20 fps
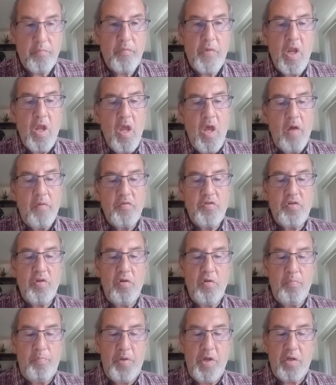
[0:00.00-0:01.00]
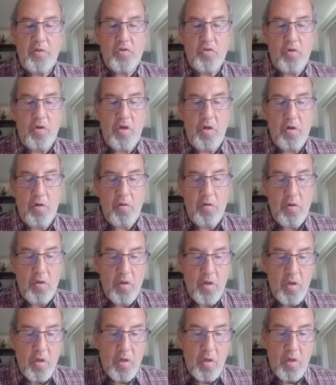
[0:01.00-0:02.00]
I'll show you a picture here.
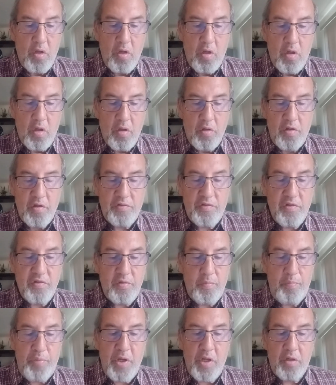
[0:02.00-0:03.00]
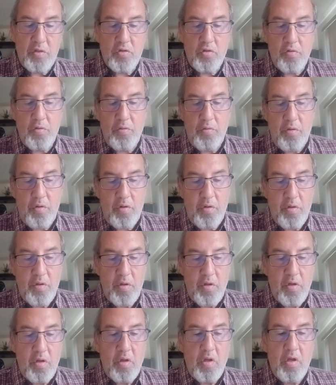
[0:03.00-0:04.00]
This is a picture,
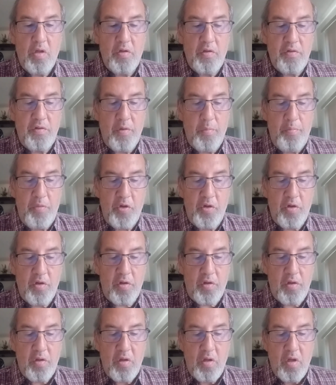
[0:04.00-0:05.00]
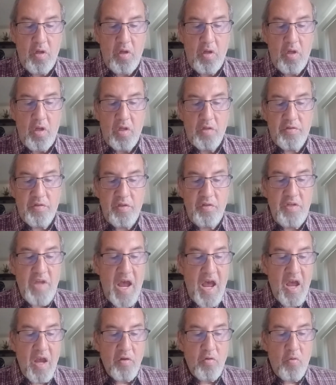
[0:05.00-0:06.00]
and in the book, it's a
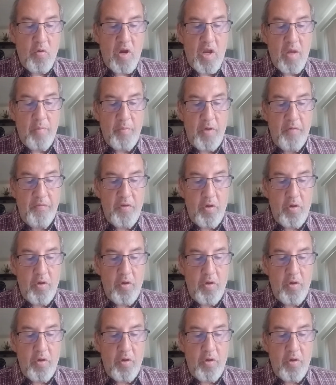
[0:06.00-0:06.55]
diagram of